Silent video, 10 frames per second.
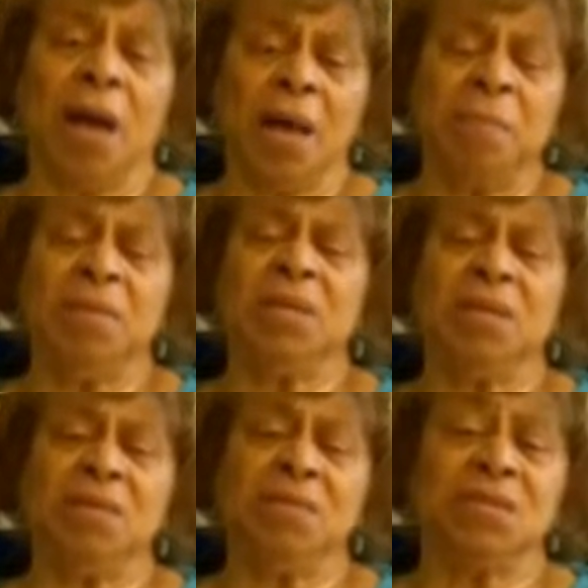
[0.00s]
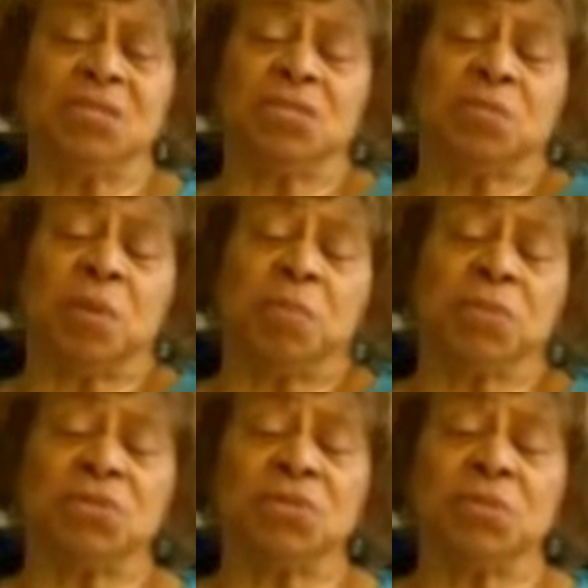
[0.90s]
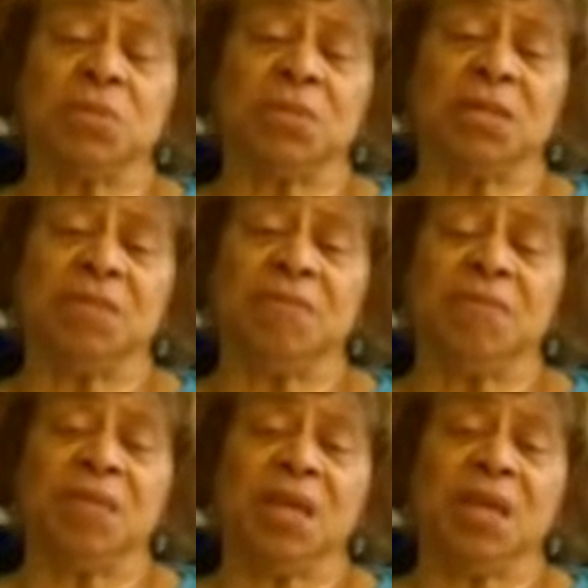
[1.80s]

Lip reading: I believe, and it's just my personal belief,